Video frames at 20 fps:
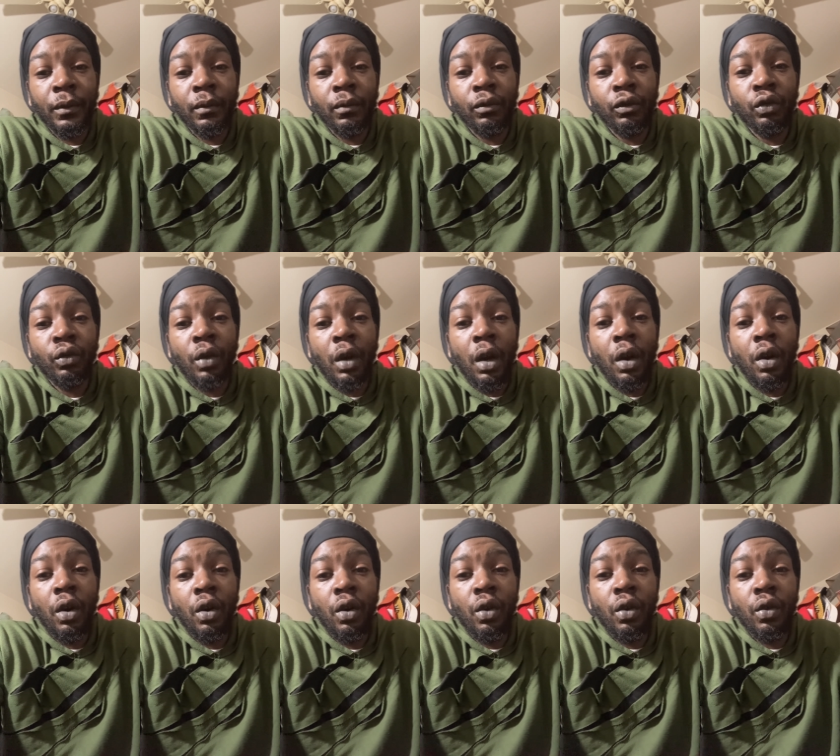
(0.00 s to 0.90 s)
do our
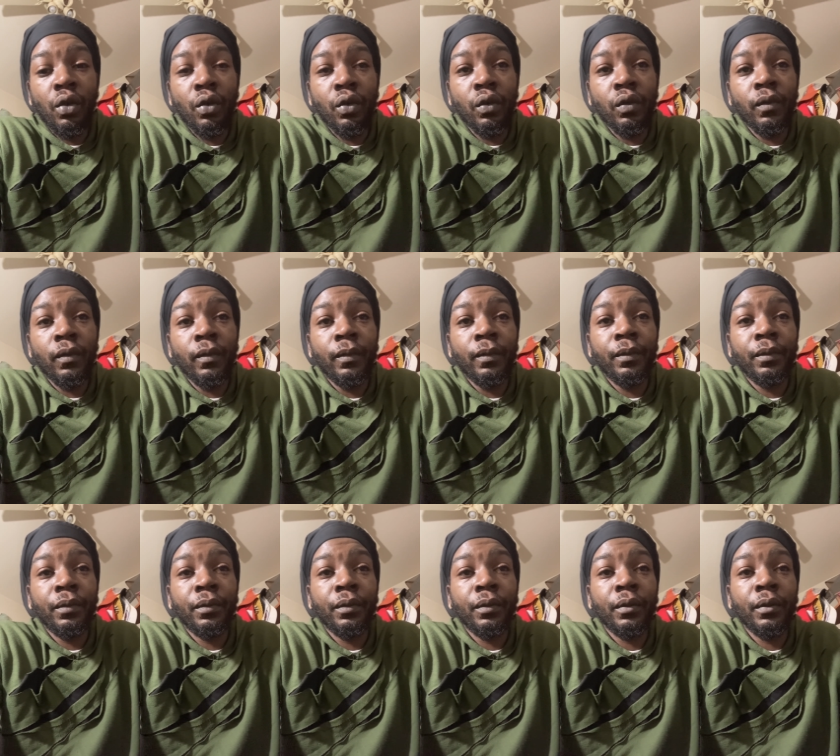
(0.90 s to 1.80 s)
own
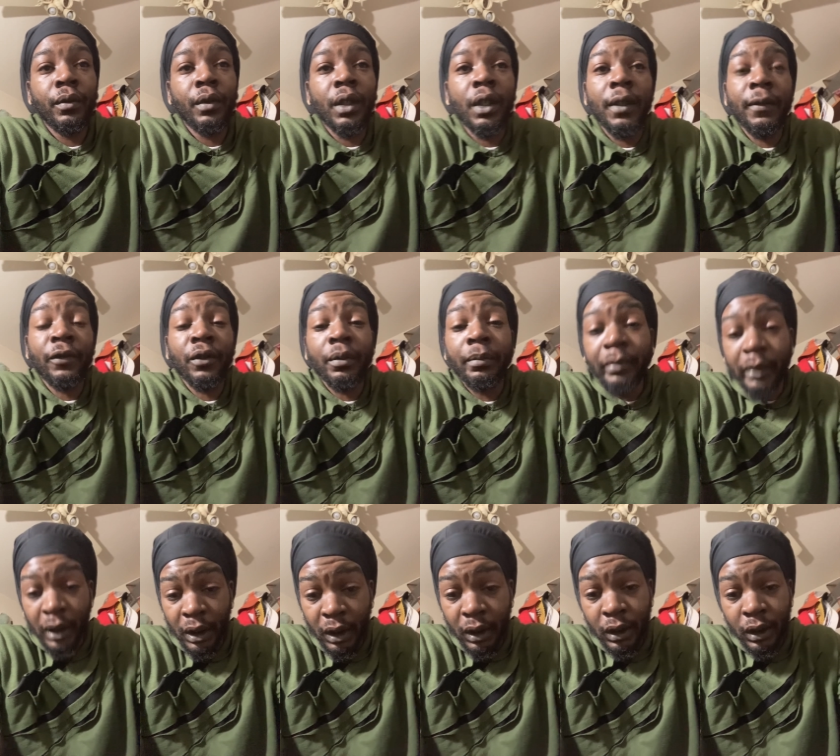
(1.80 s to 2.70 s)

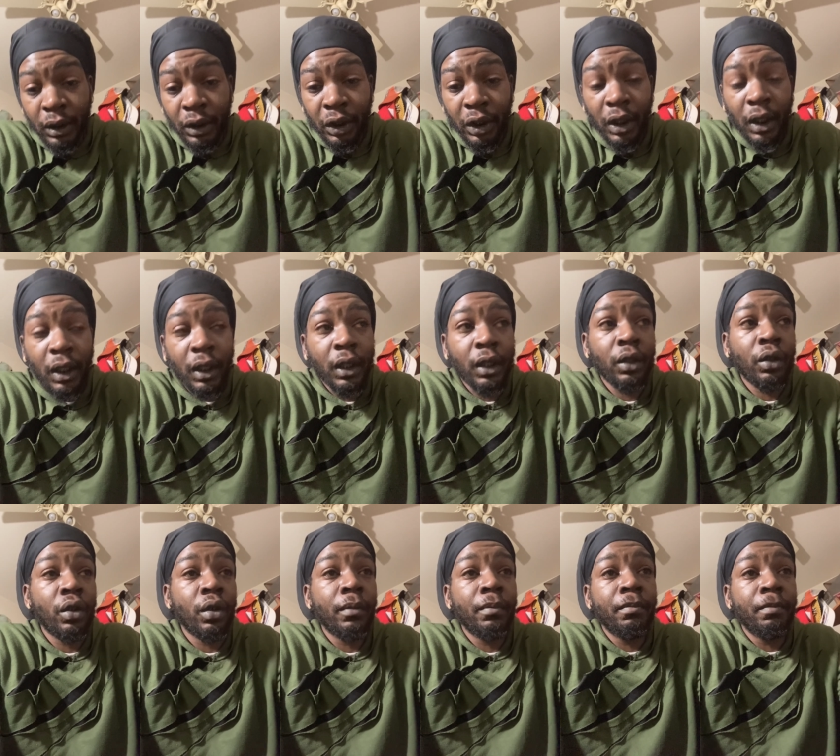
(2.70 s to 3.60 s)
information checking
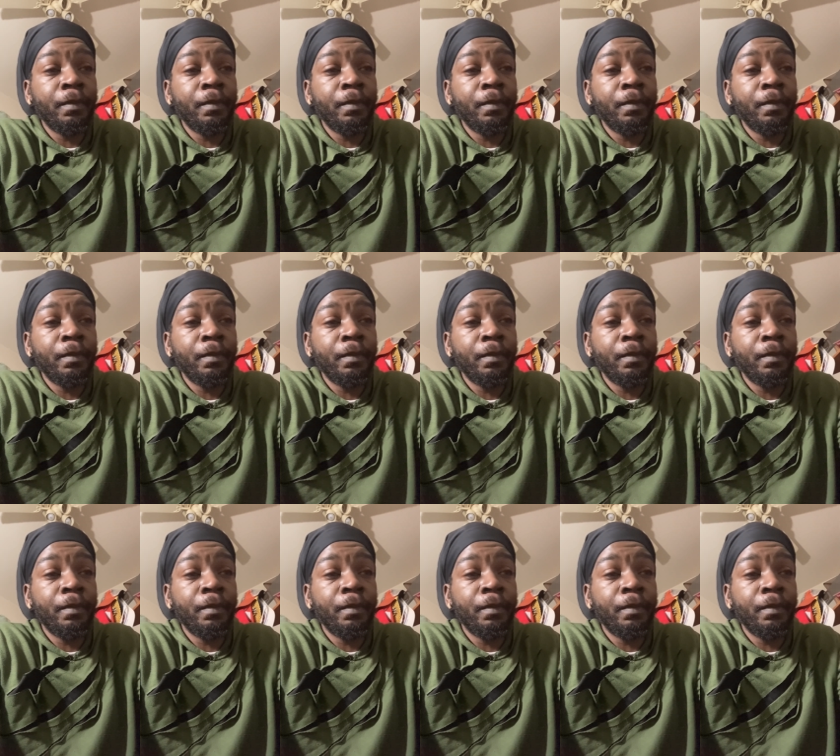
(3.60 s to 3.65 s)
or